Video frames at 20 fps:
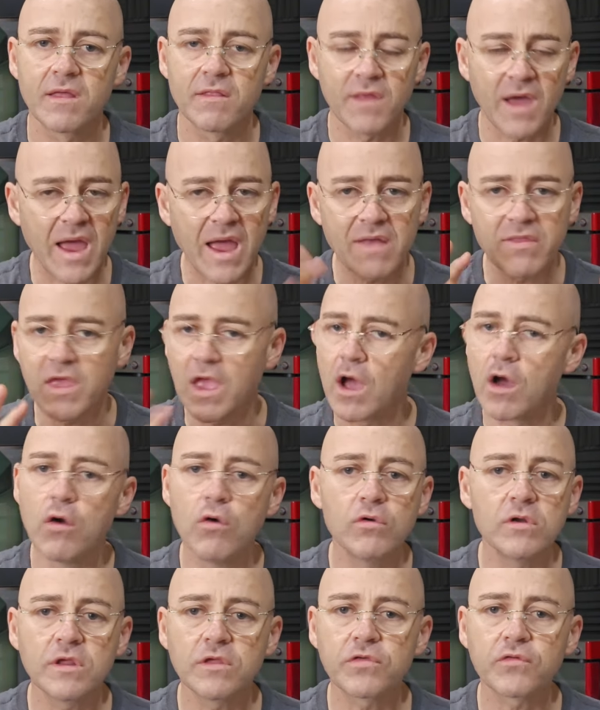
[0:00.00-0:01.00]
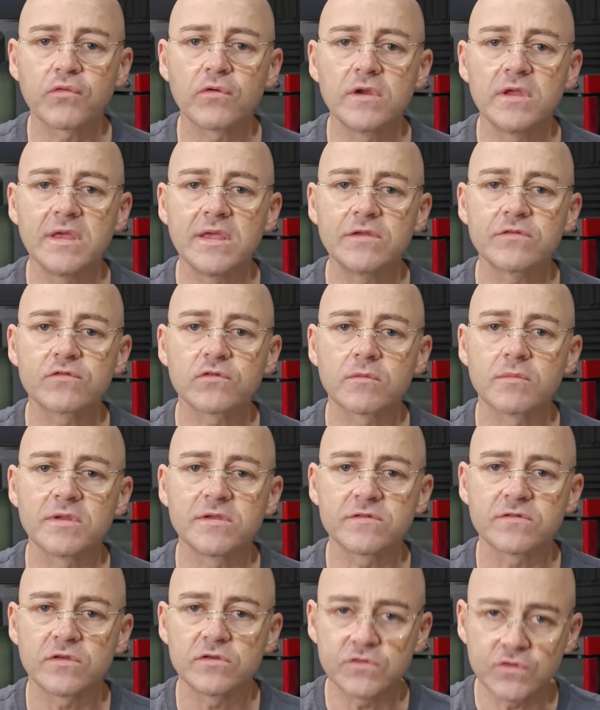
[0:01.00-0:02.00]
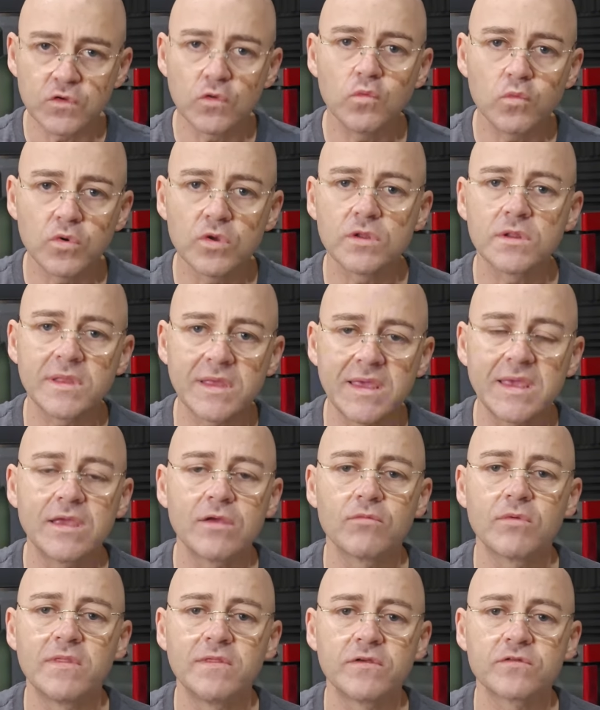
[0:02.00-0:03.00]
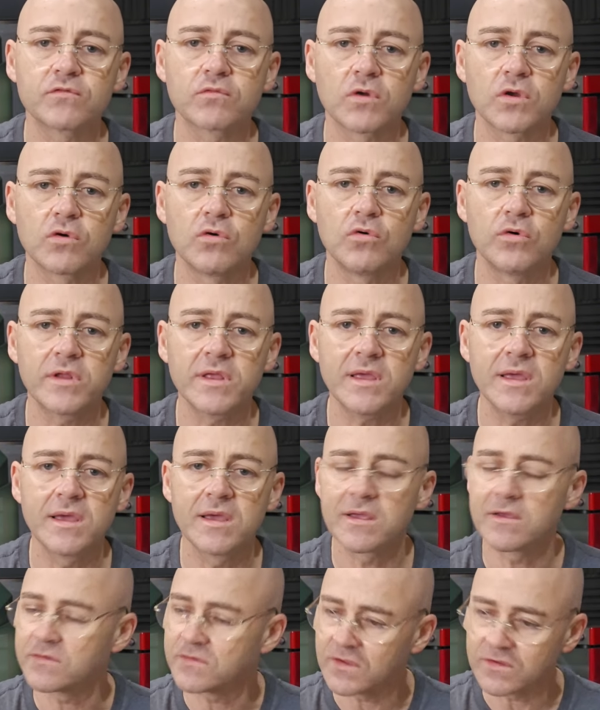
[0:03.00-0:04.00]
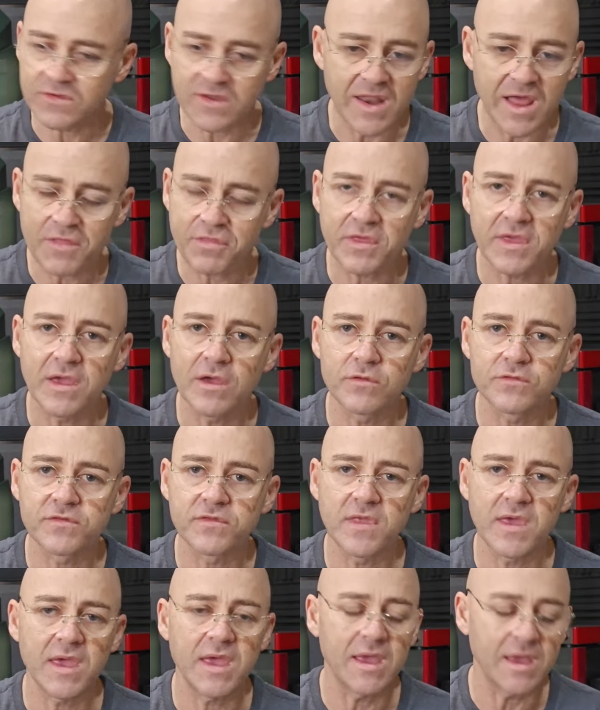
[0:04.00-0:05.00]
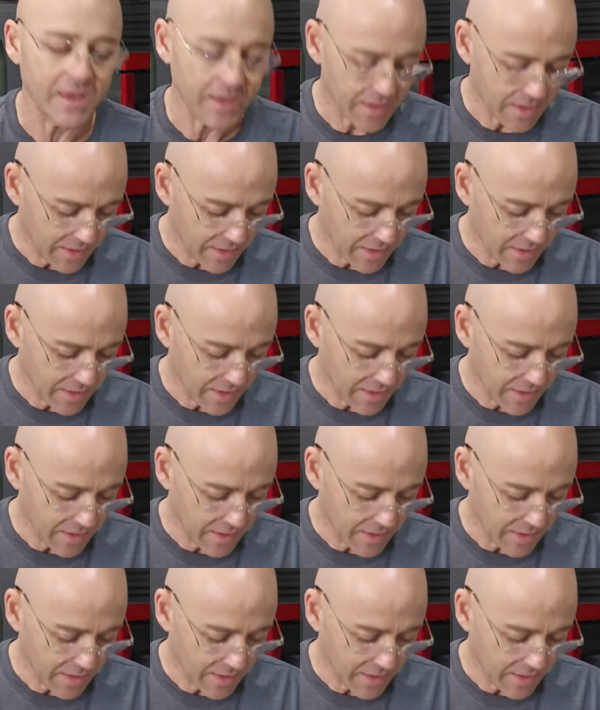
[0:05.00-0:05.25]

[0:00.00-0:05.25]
They are the only 3 instruments that you will hear in this recording because there's nothing else there.